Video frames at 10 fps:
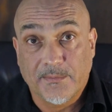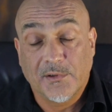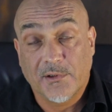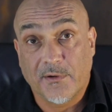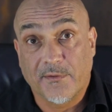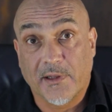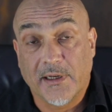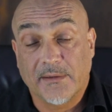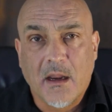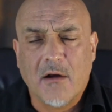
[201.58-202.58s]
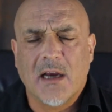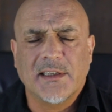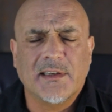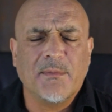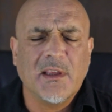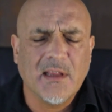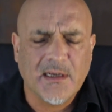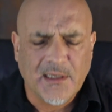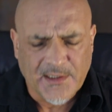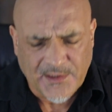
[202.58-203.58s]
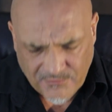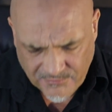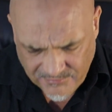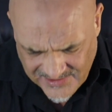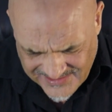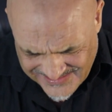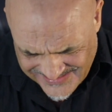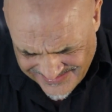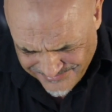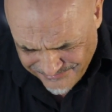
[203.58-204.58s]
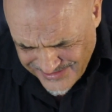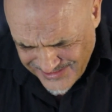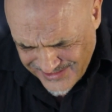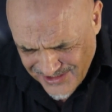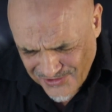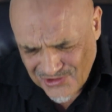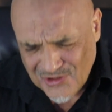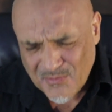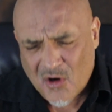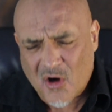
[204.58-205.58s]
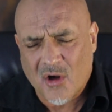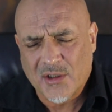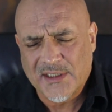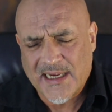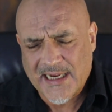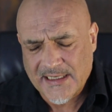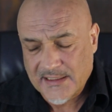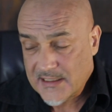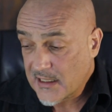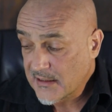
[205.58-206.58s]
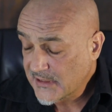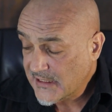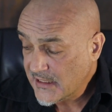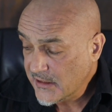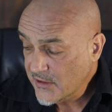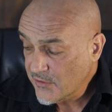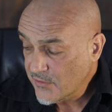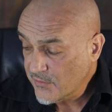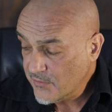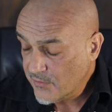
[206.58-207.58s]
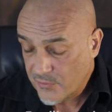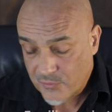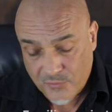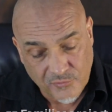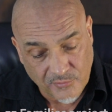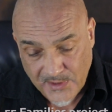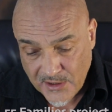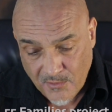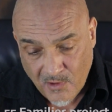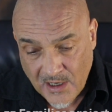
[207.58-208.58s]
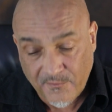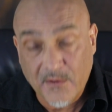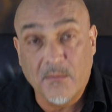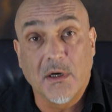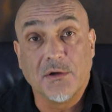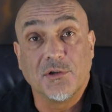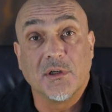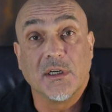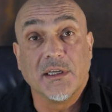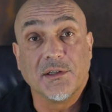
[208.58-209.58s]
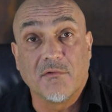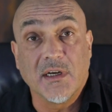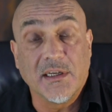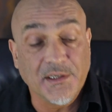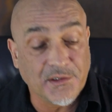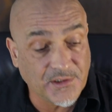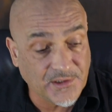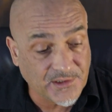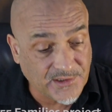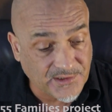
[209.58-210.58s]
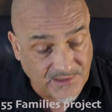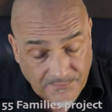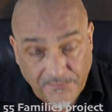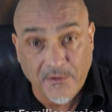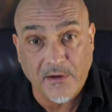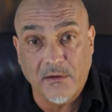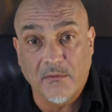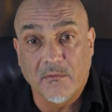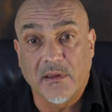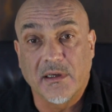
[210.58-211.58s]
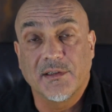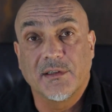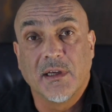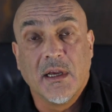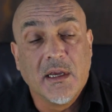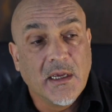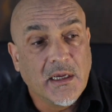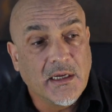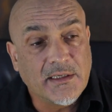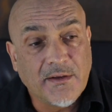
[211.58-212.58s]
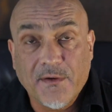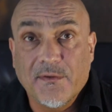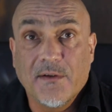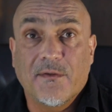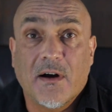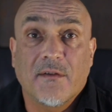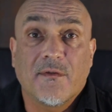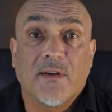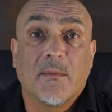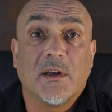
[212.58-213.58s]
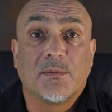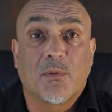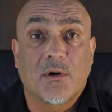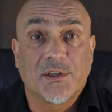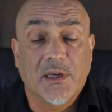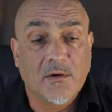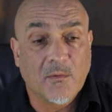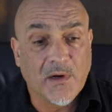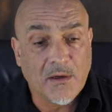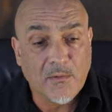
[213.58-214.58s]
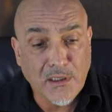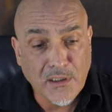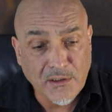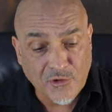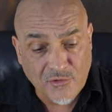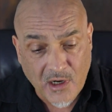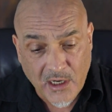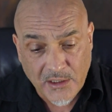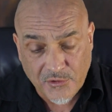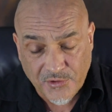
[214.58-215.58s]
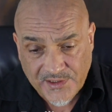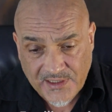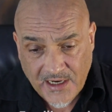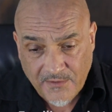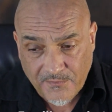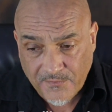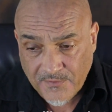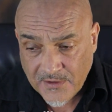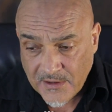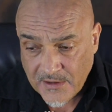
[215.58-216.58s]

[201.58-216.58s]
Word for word: Sorry for that. Now guys, something that is really, really close to my heart and I'm telling you, me and wife emotionally is really suffering with this. It's the 55 Families Project where we try to save